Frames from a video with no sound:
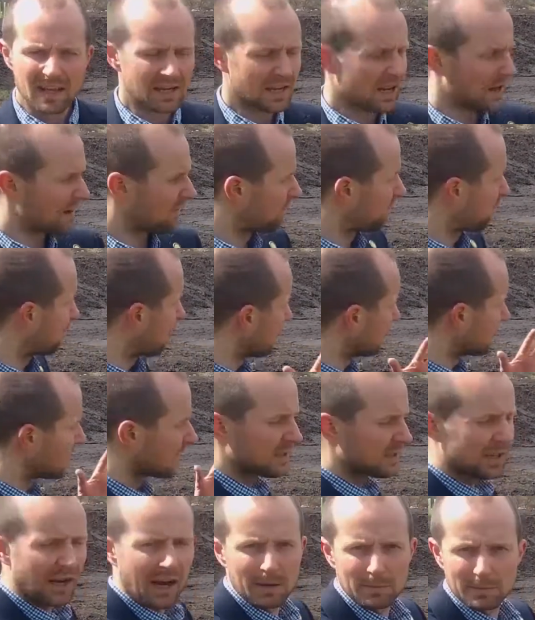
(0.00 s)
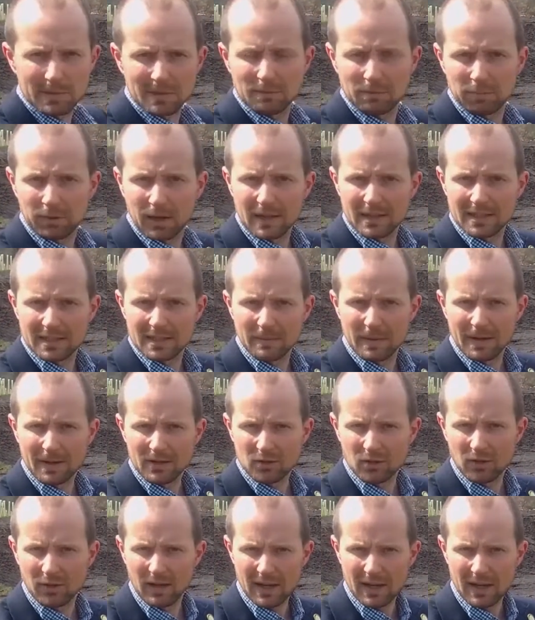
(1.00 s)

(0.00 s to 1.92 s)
You have prototypes in place to make sure